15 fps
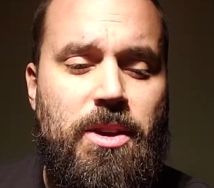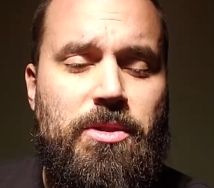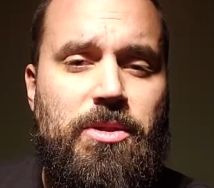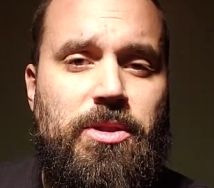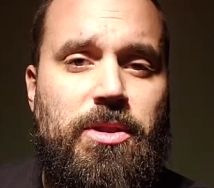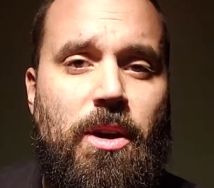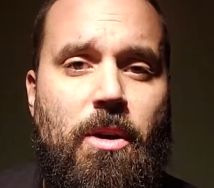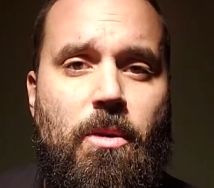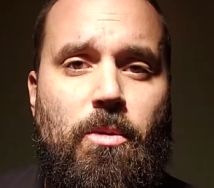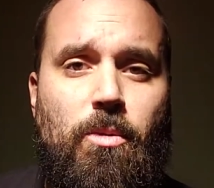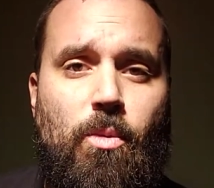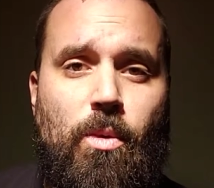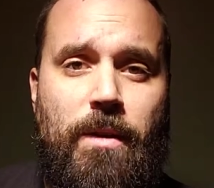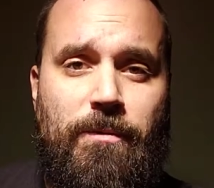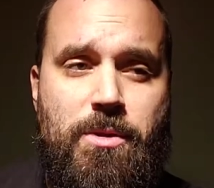So
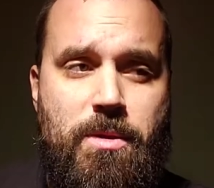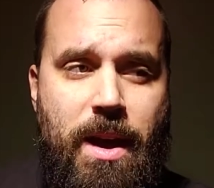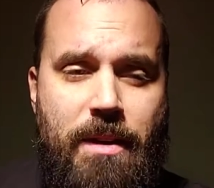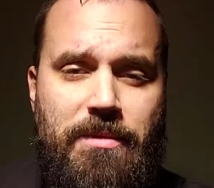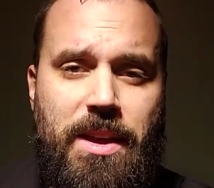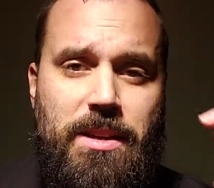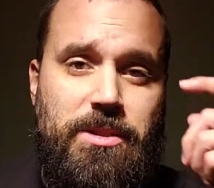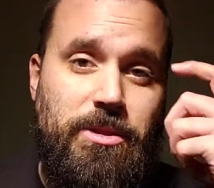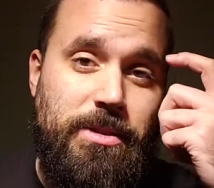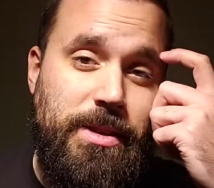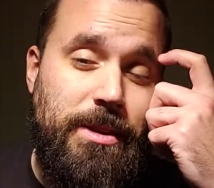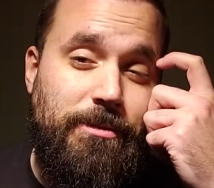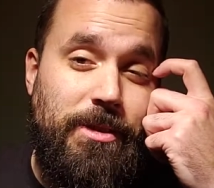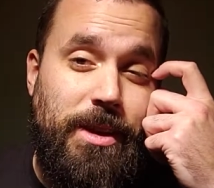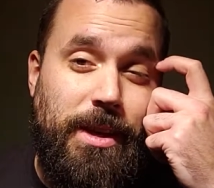if you have that
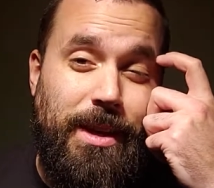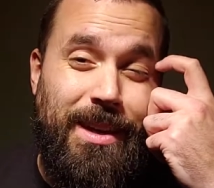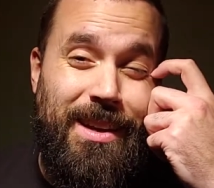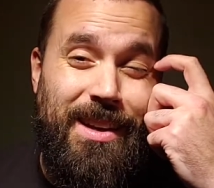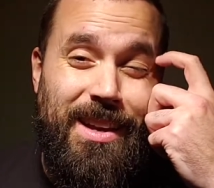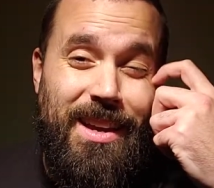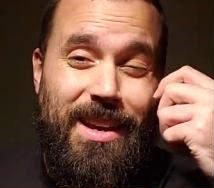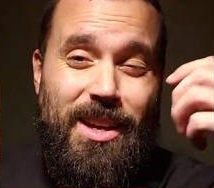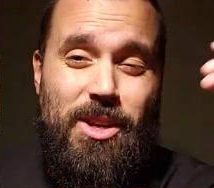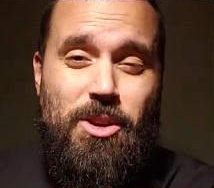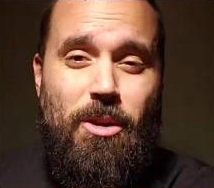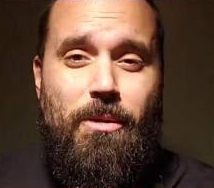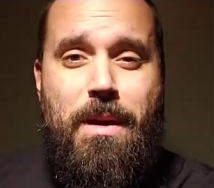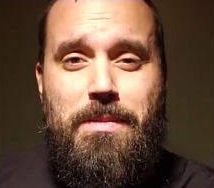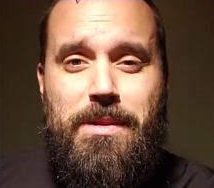certificate,
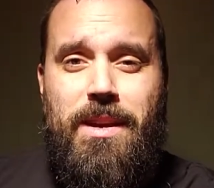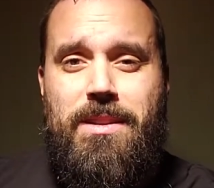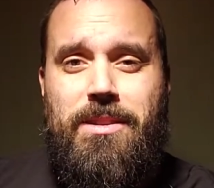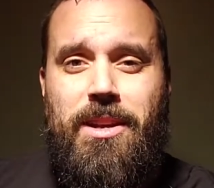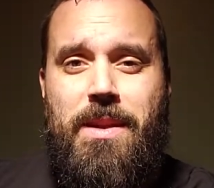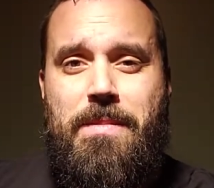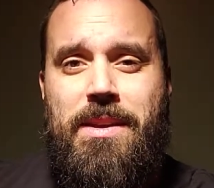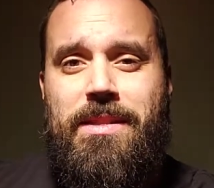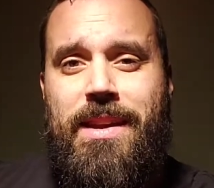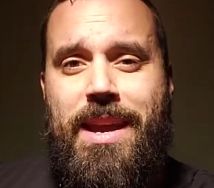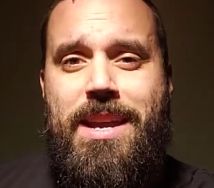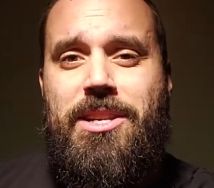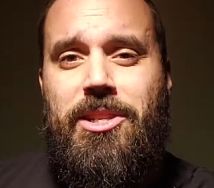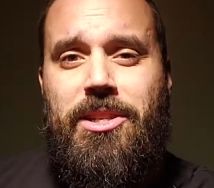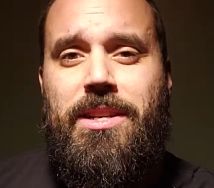your website's going to be the
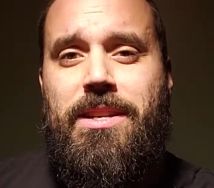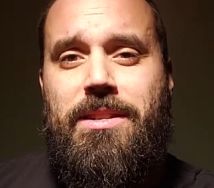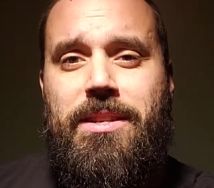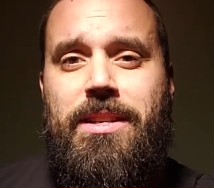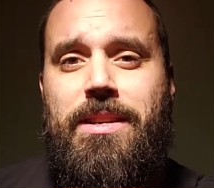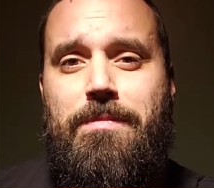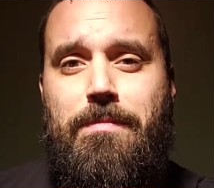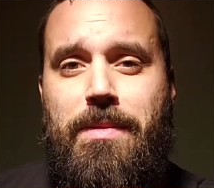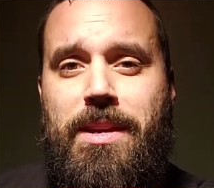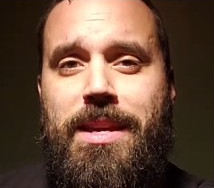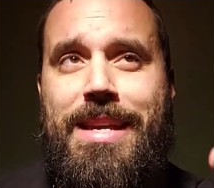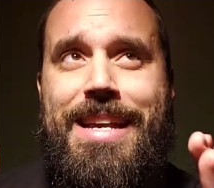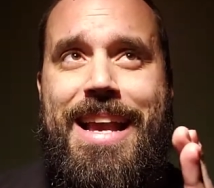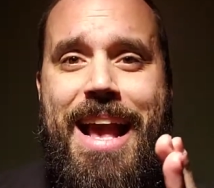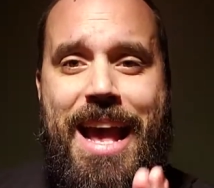
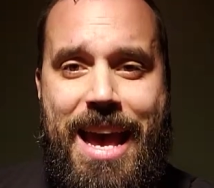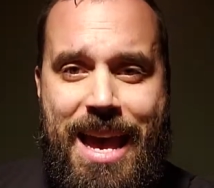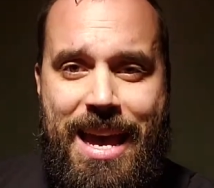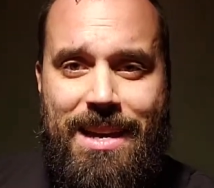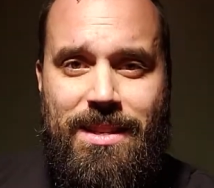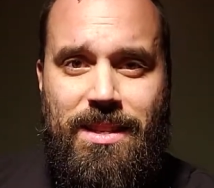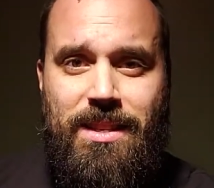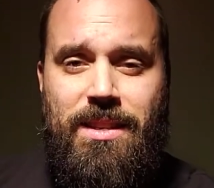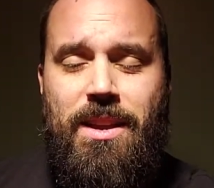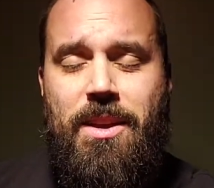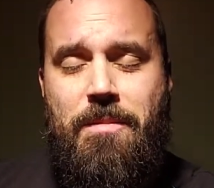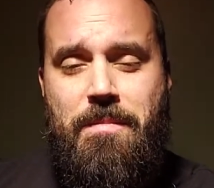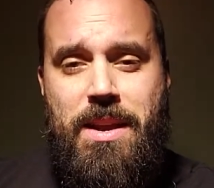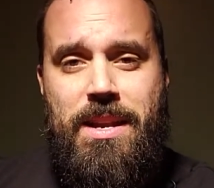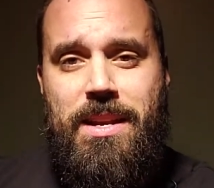HTTPS,
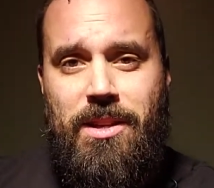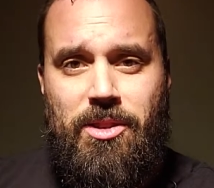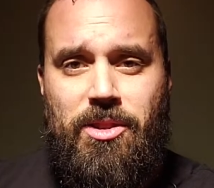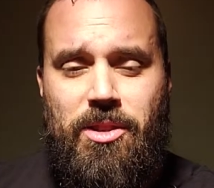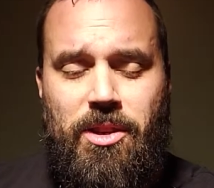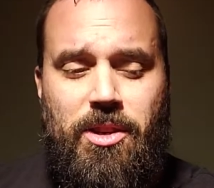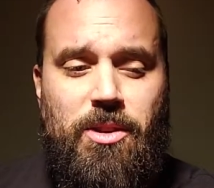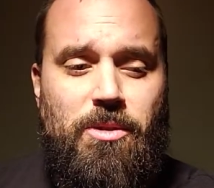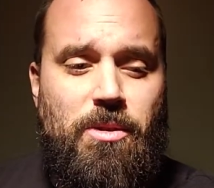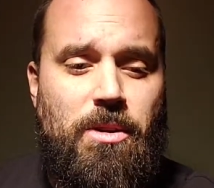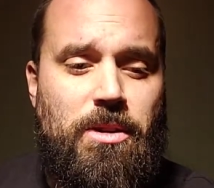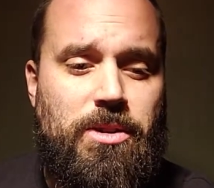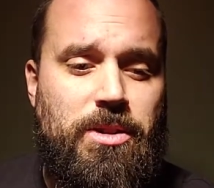meaning secure.